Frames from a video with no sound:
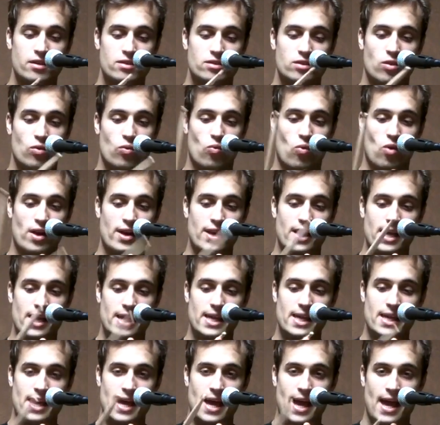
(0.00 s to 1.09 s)
So 1
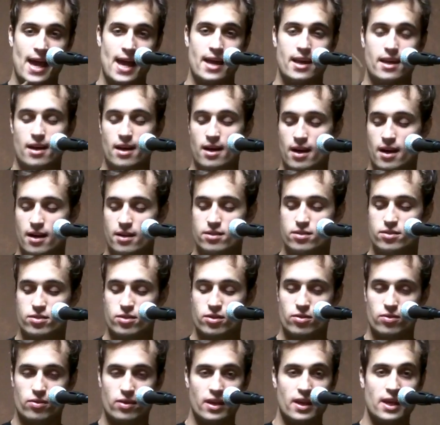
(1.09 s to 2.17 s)
E and a
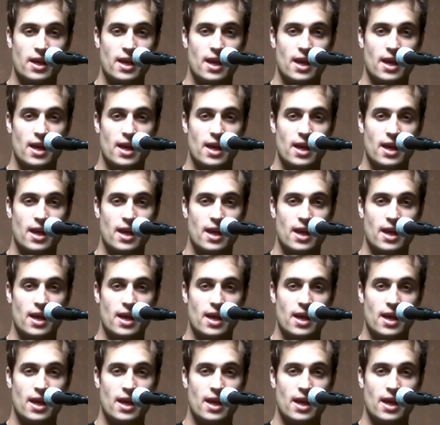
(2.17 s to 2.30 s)
2